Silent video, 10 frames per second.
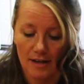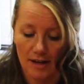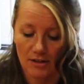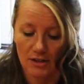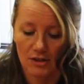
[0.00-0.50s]

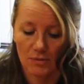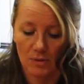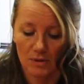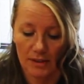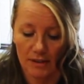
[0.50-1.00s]
and just
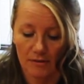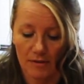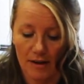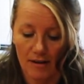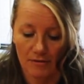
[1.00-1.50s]
twirling it
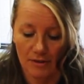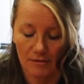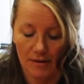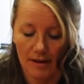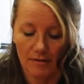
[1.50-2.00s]
around and
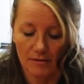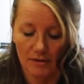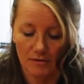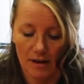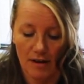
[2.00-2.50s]
around and
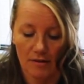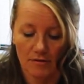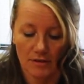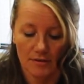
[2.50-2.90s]
around.